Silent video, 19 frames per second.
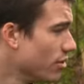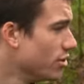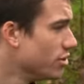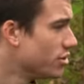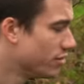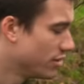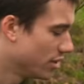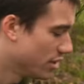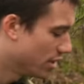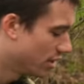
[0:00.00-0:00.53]

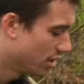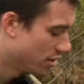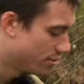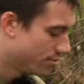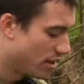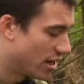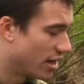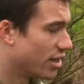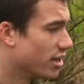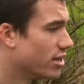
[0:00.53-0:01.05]
loose feeding these
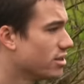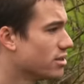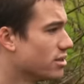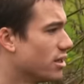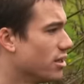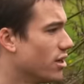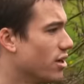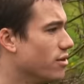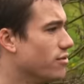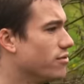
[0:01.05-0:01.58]
maggots
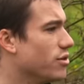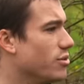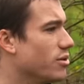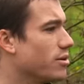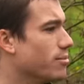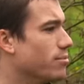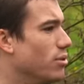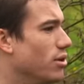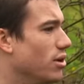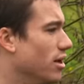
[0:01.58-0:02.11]
and hopefully we
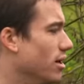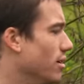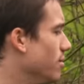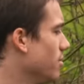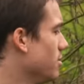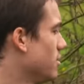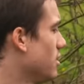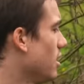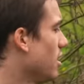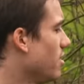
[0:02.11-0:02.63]
can pull a
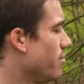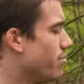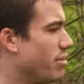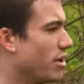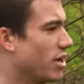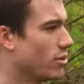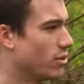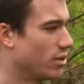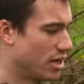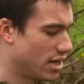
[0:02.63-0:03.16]
slightly
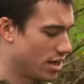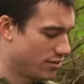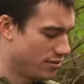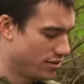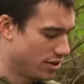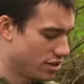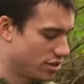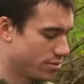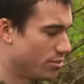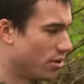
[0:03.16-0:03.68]
bigger one out of
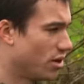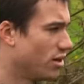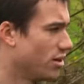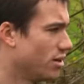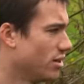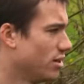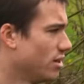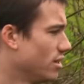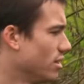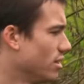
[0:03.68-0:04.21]
this spot.